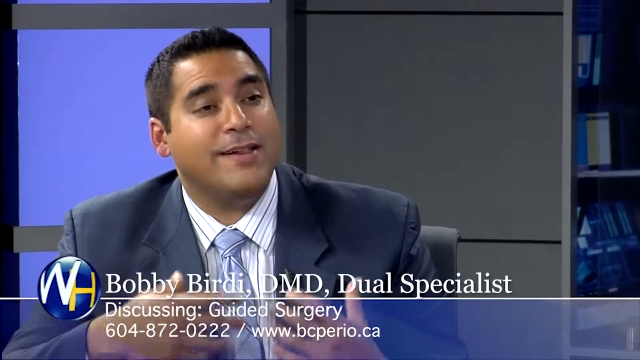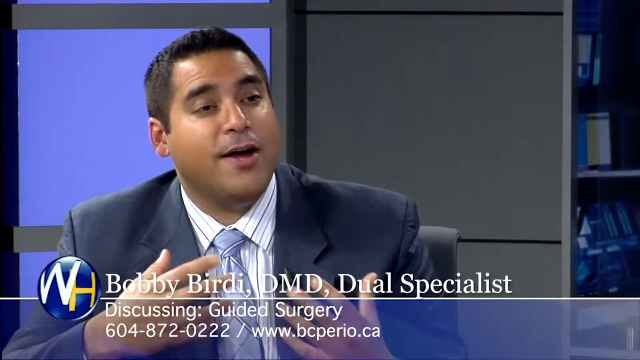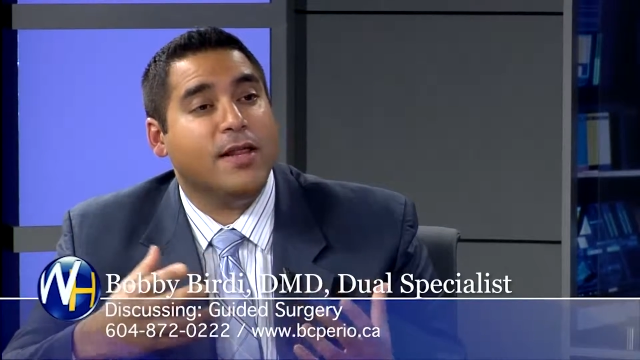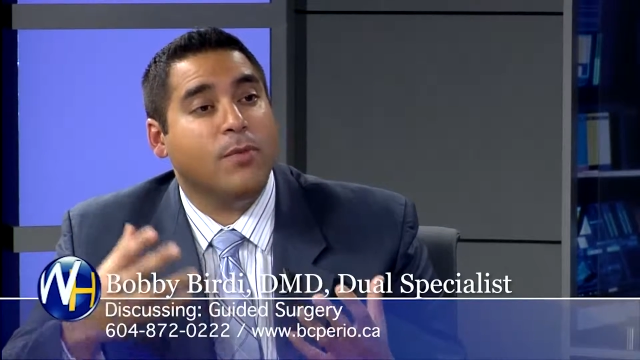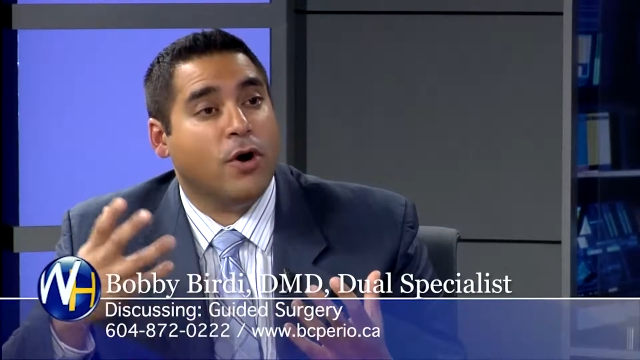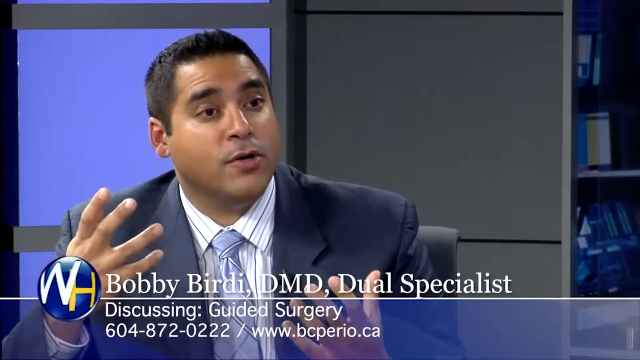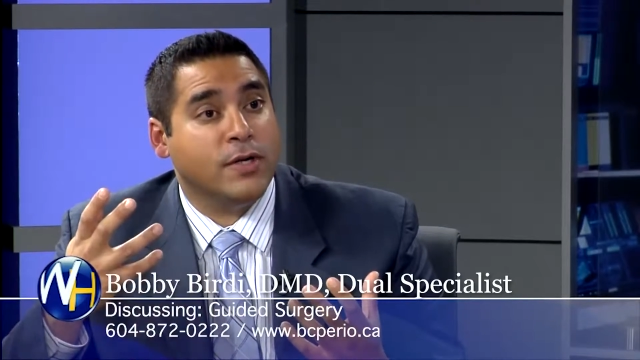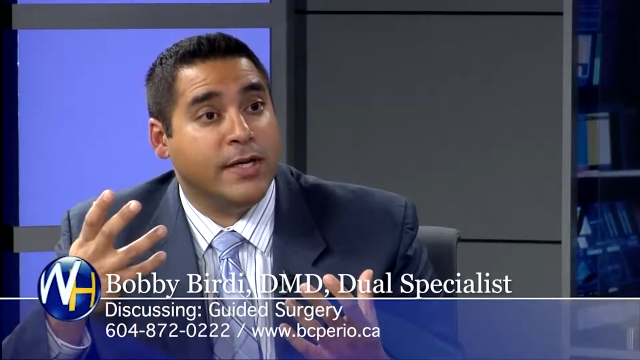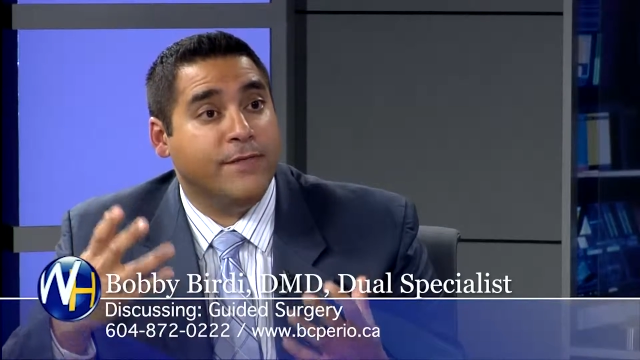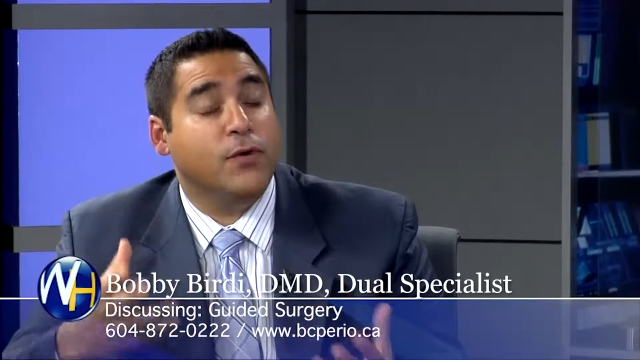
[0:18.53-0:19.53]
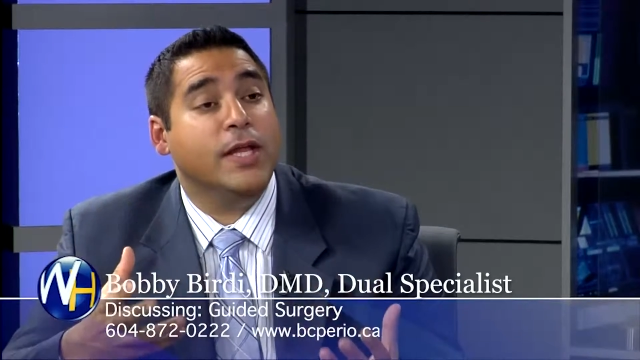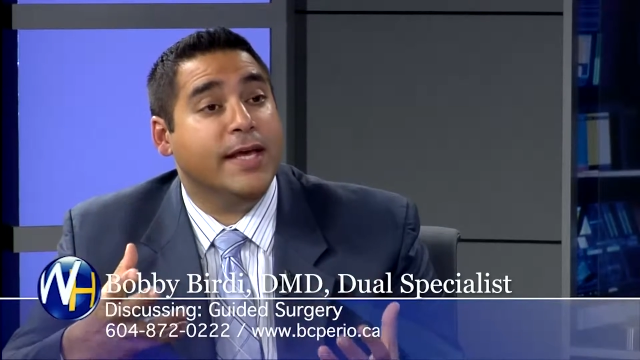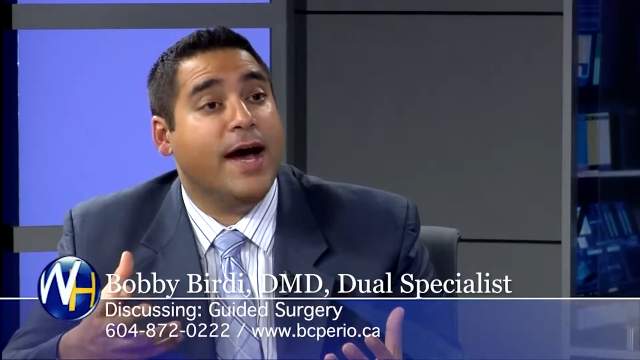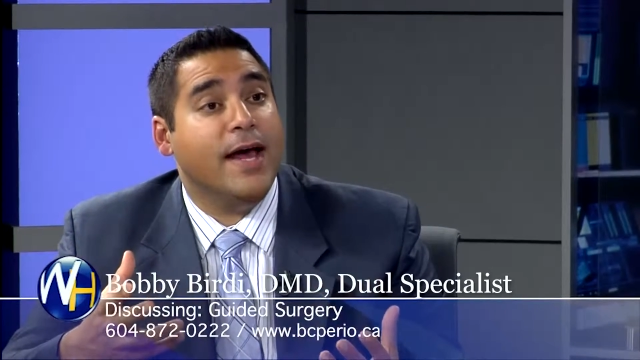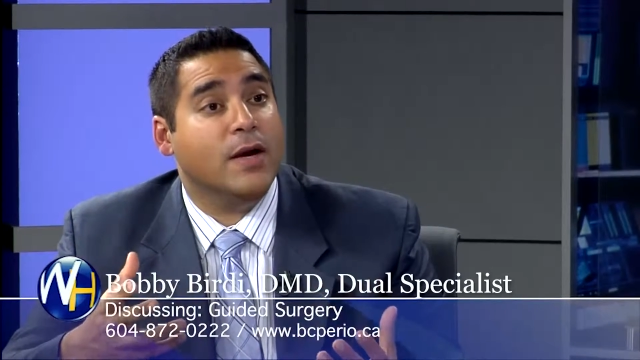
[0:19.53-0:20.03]
a lot of them are fully
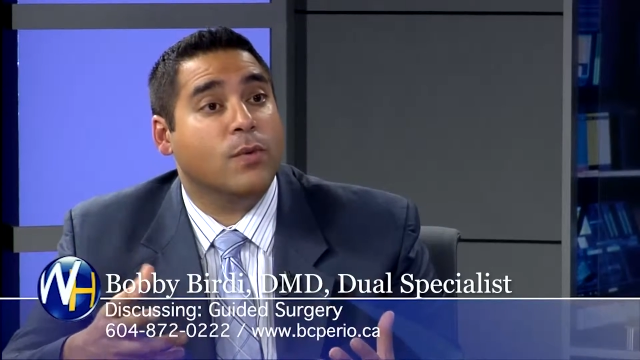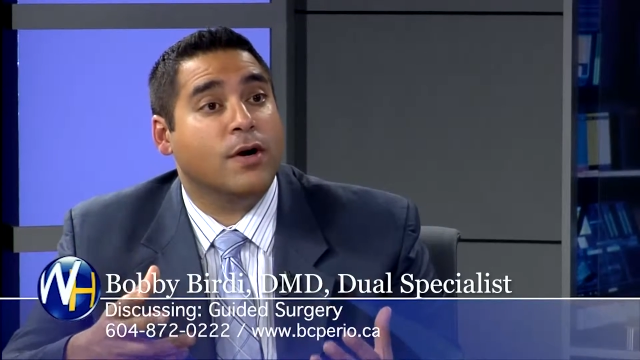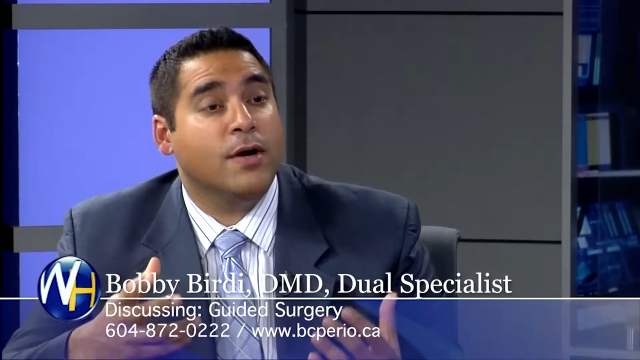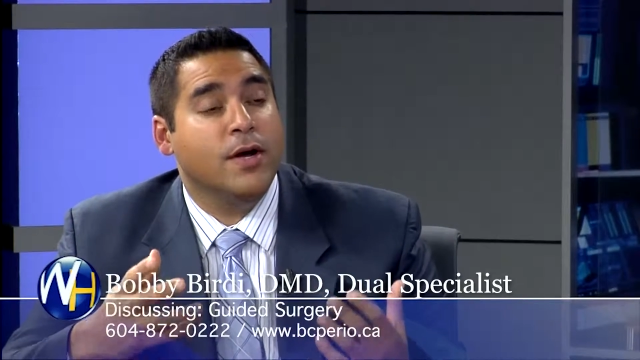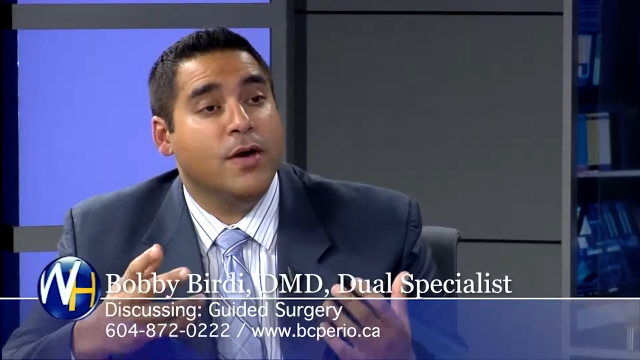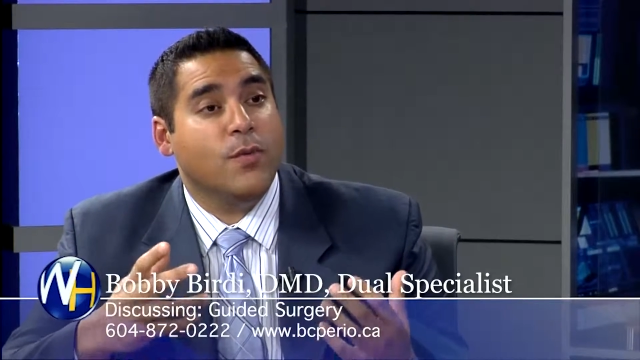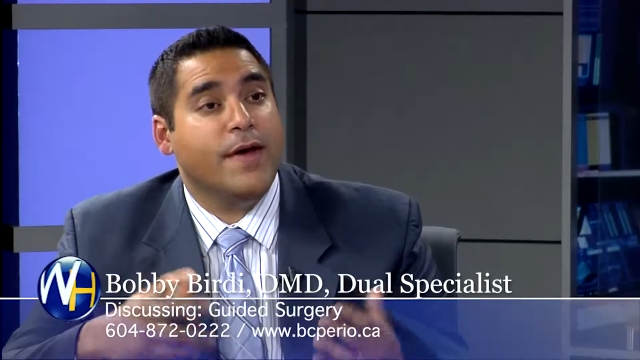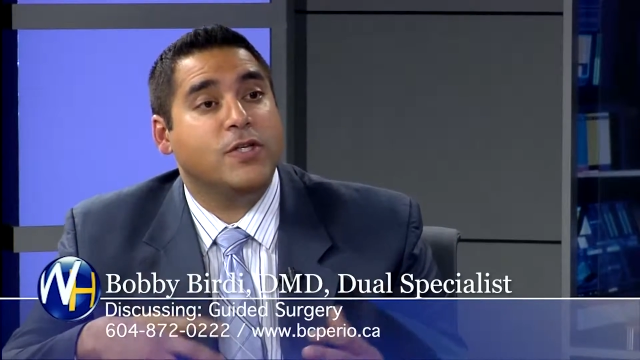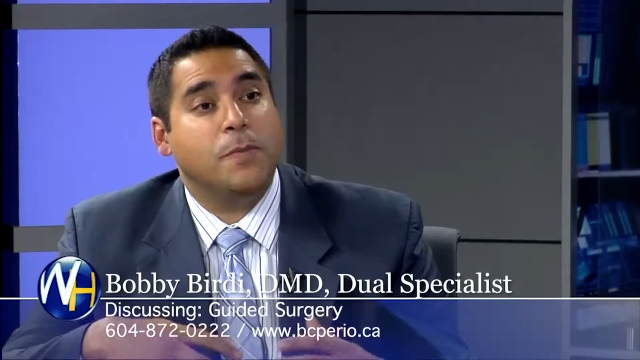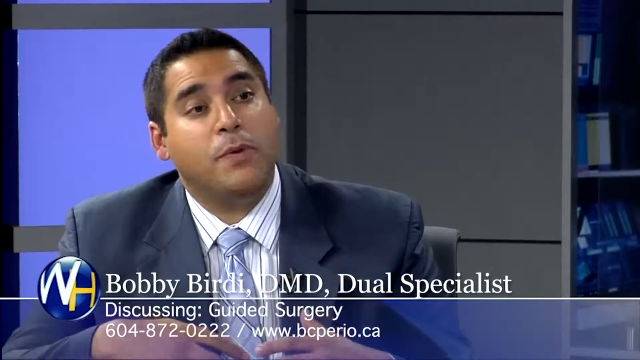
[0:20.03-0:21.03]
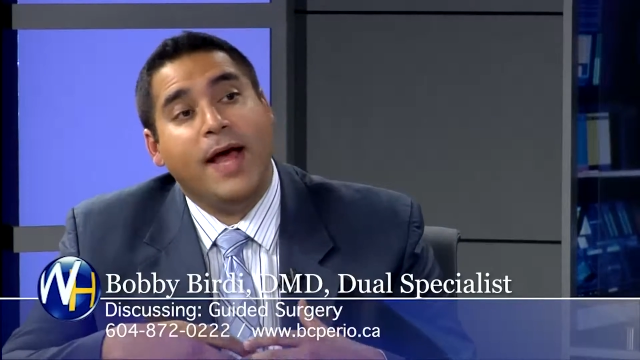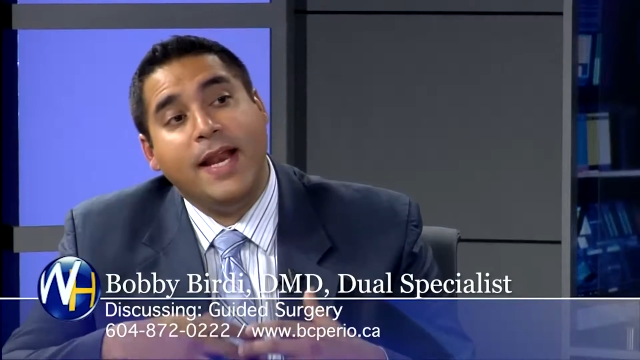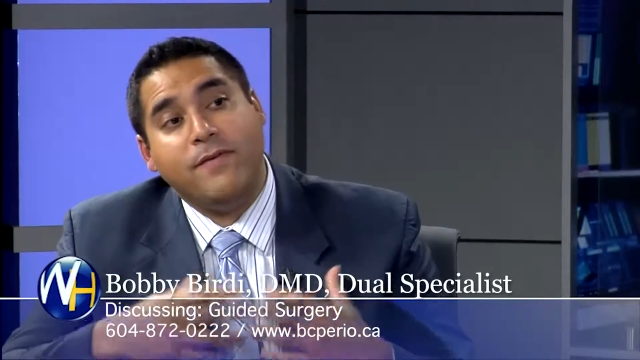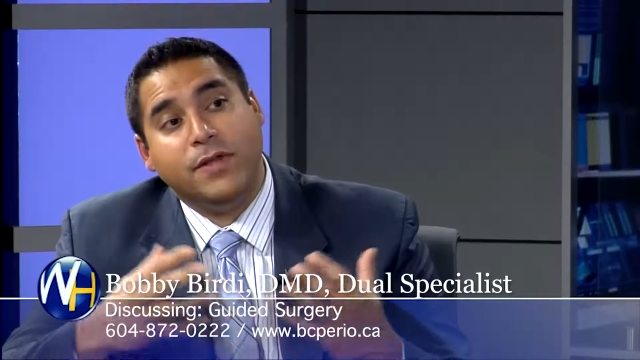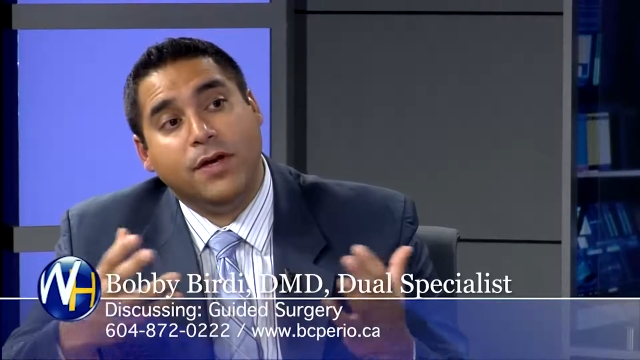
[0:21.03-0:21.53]
guided, where we actually
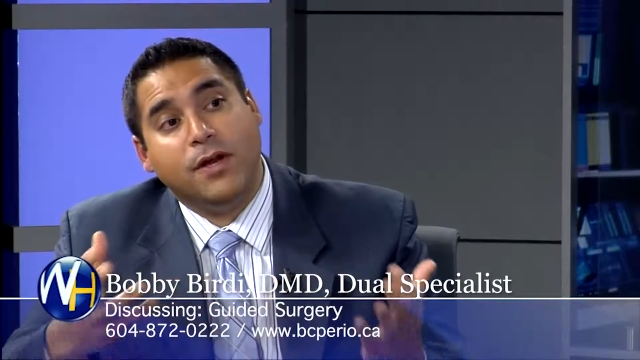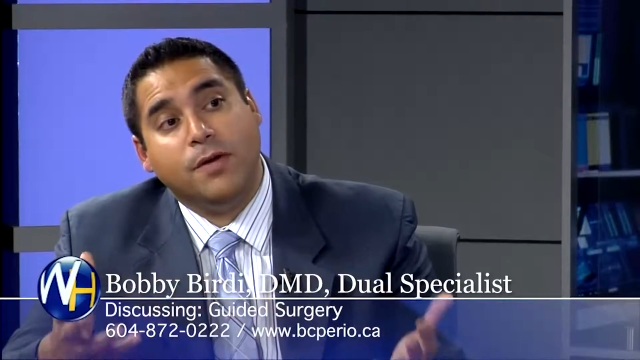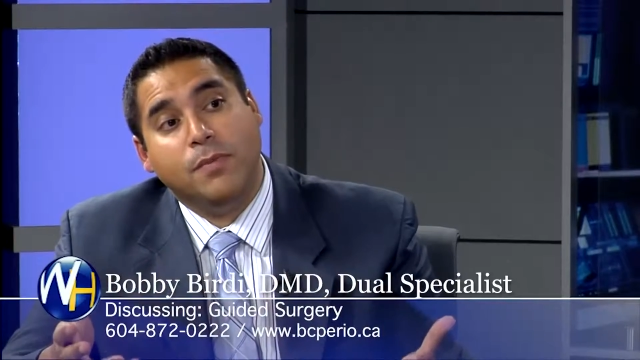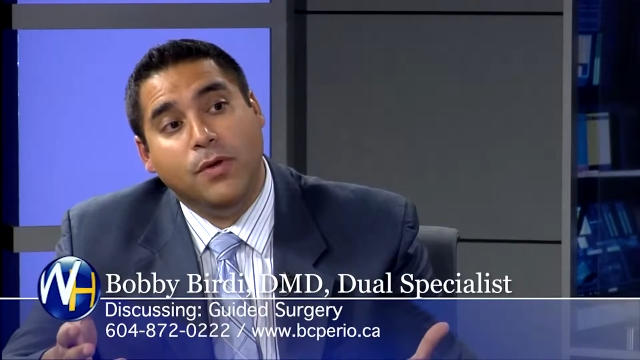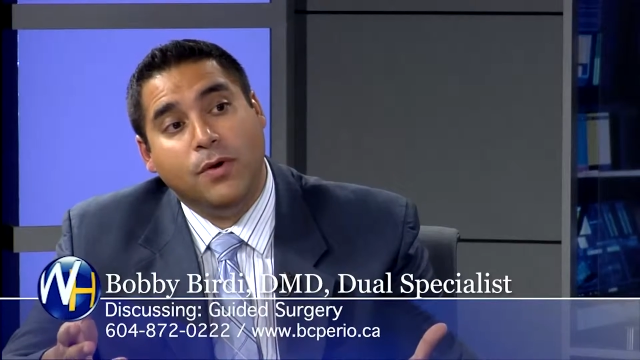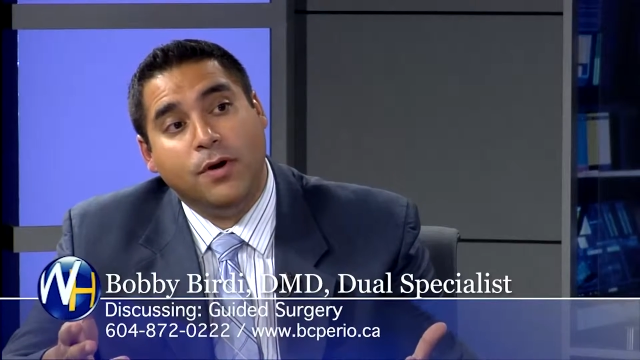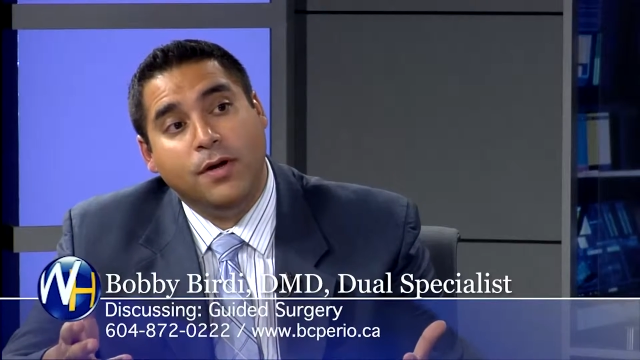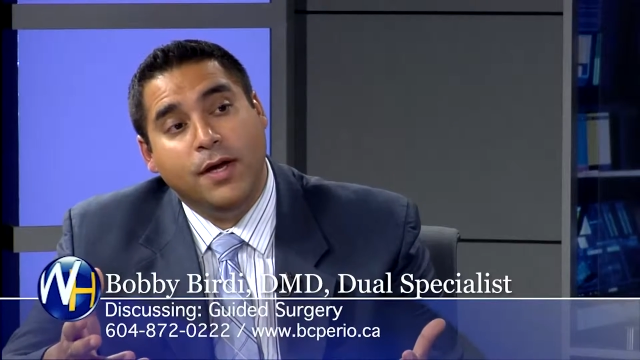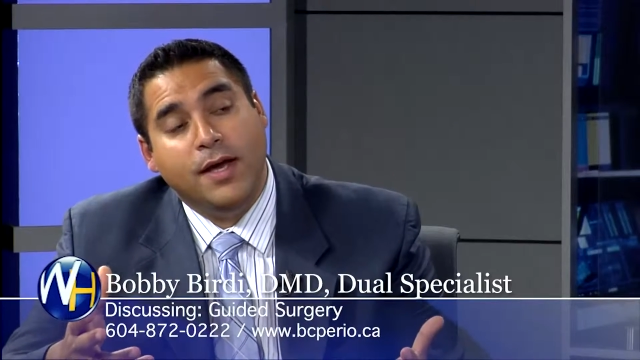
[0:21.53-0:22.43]
plan everything on a computer